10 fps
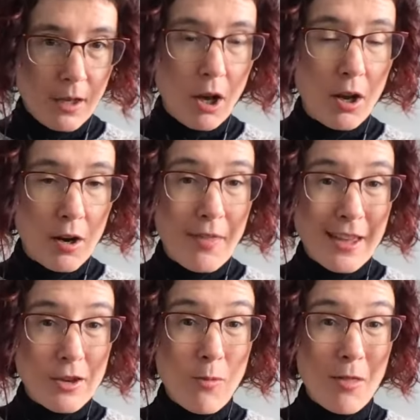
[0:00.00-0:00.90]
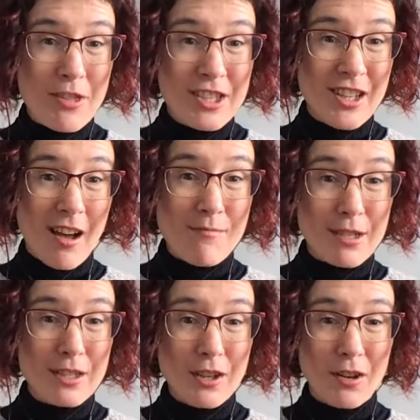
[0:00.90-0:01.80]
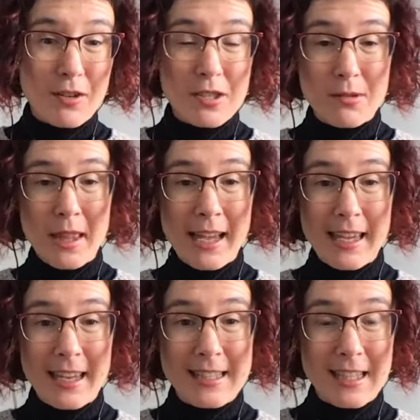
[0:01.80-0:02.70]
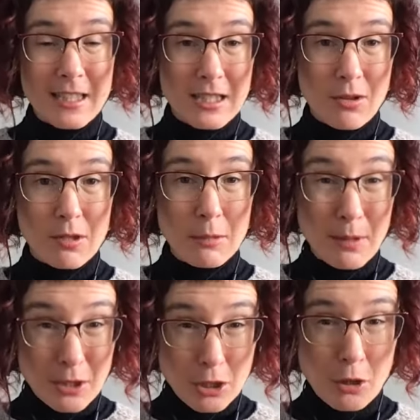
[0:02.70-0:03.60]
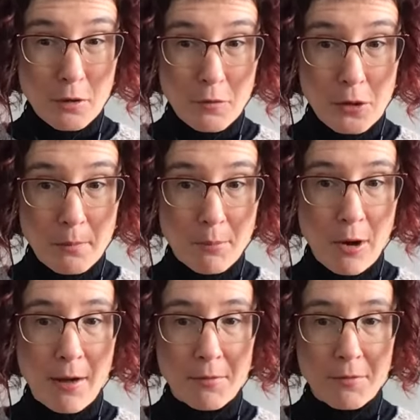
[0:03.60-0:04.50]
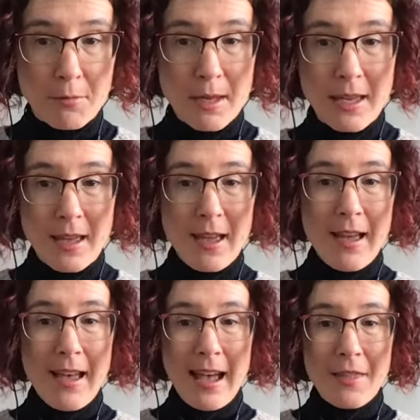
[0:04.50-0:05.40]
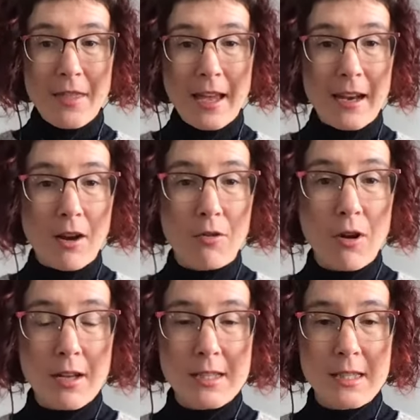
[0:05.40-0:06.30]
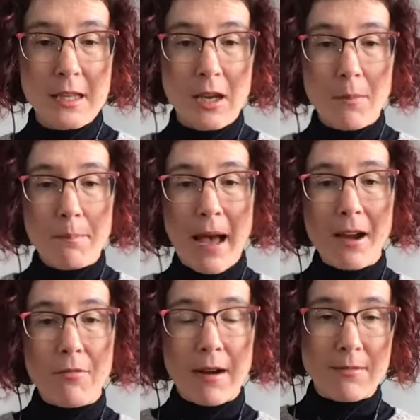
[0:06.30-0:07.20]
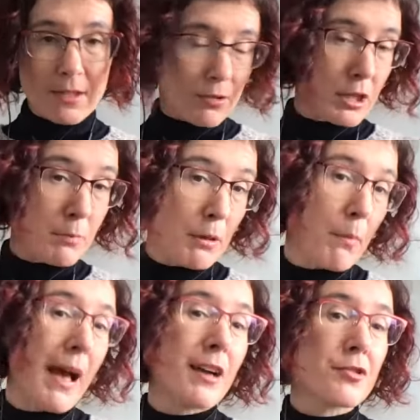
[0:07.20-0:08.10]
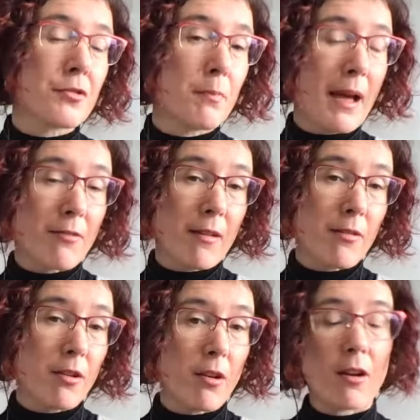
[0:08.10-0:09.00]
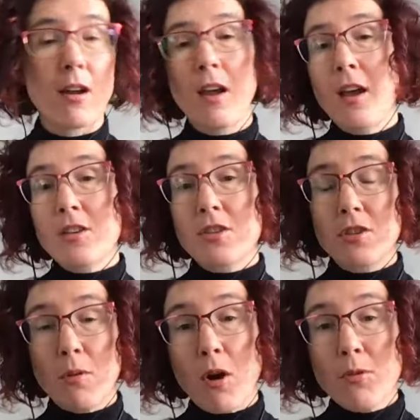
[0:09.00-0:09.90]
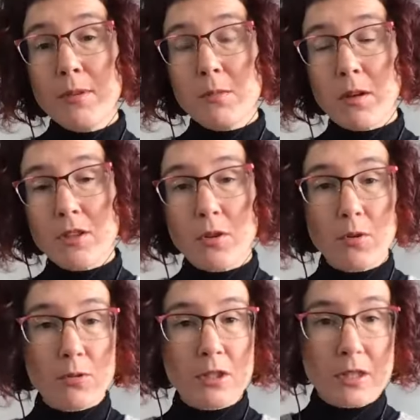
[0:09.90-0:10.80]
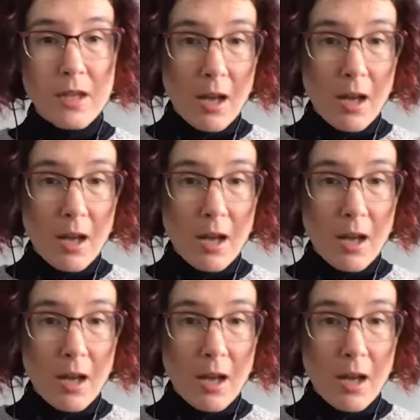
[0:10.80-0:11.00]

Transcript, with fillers: color that you want the dominant color. So in that case, it's going to be the turf or the brown for me. And then across the background is going to be your pattern or background color. So you always want to hold the